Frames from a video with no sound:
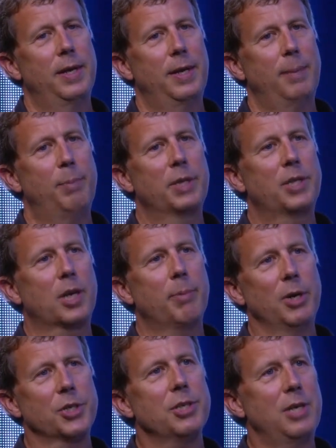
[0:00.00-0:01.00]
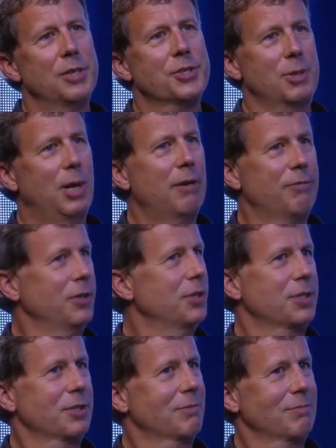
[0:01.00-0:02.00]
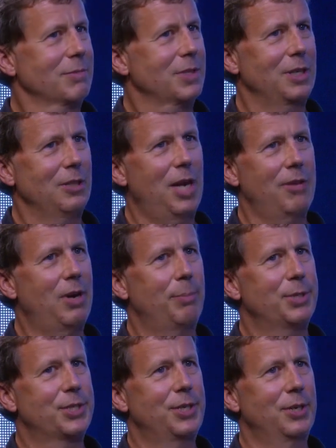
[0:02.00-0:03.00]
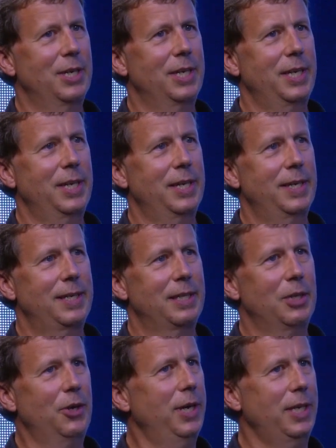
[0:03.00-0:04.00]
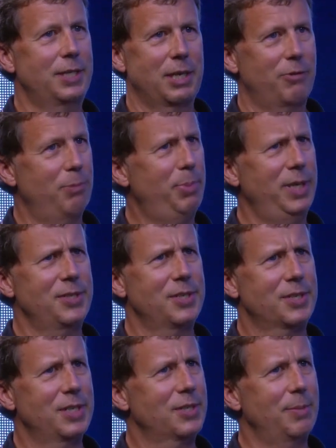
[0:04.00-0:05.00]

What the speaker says: But the commercial also offers a lot of opportunity, learning different businesses.